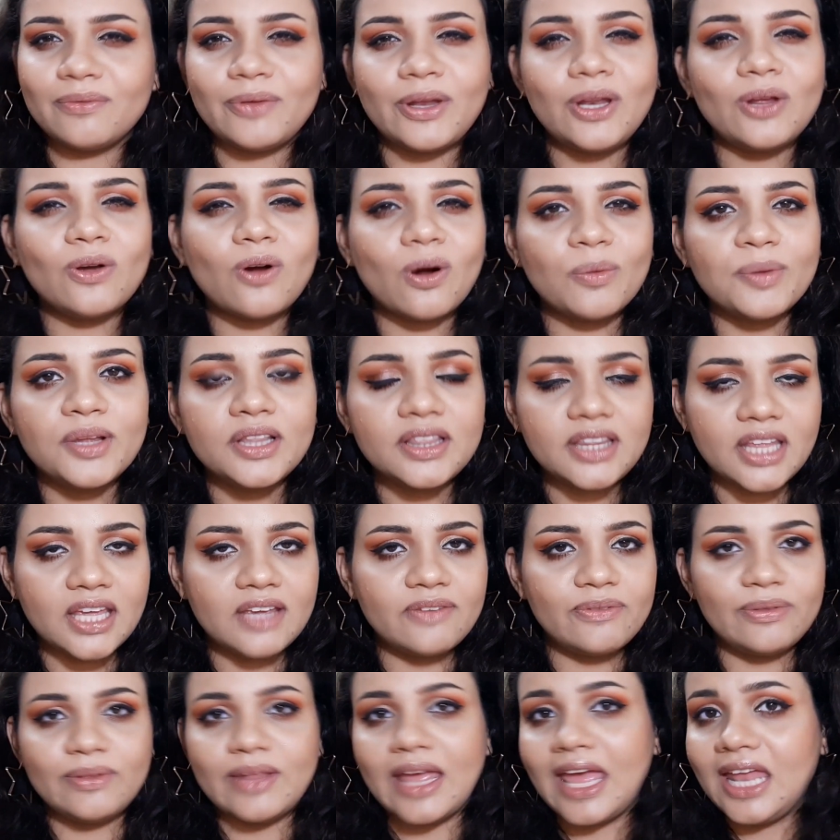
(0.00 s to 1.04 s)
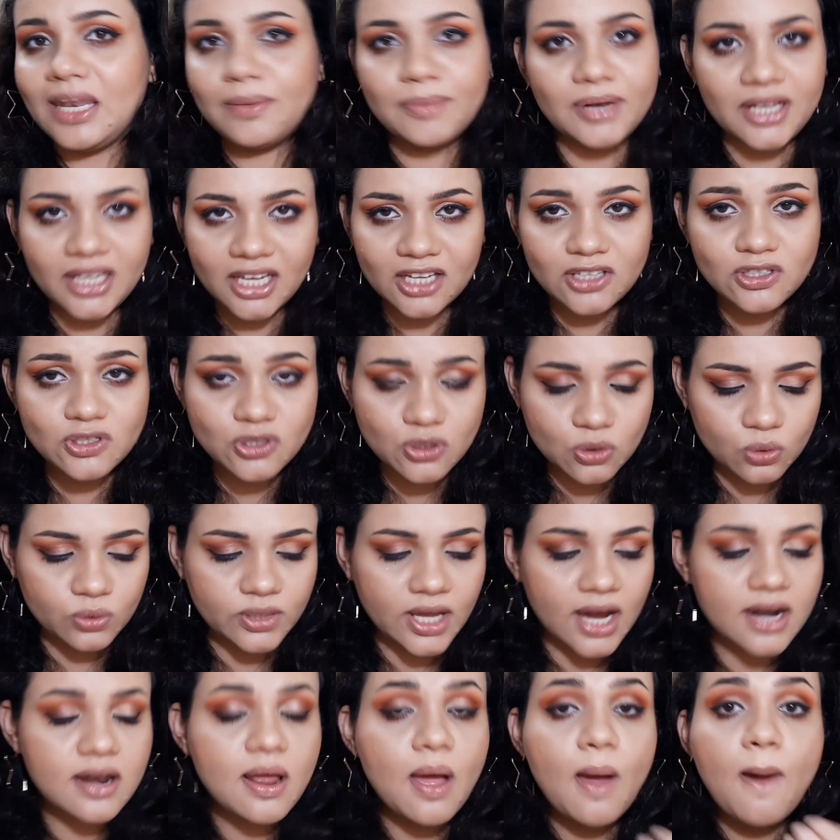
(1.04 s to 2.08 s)
and a very common thing anybody can
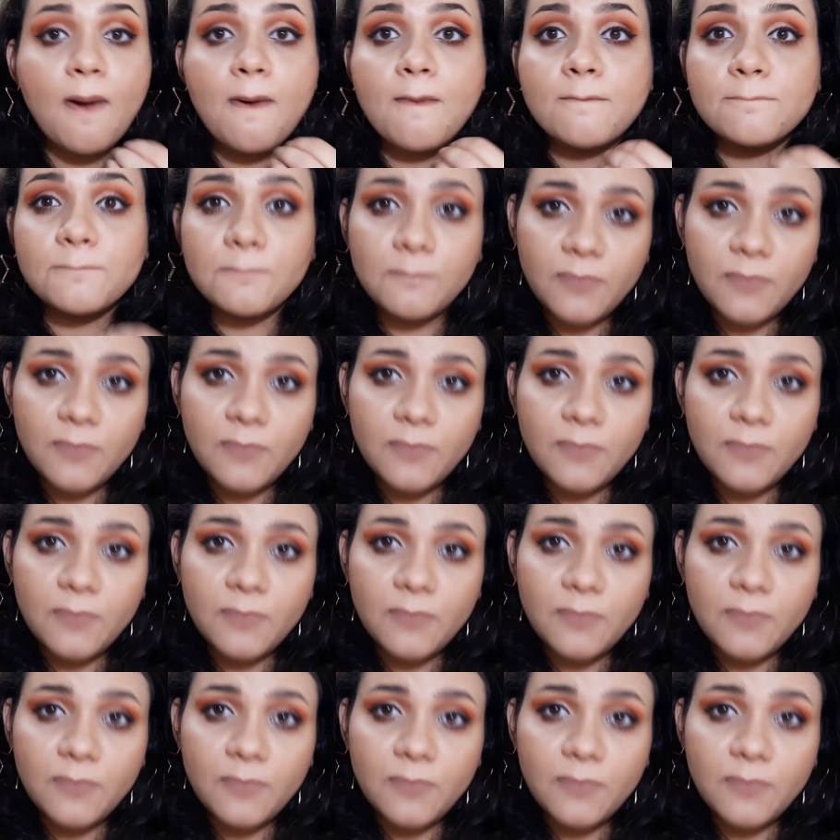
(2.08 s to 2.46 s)
do that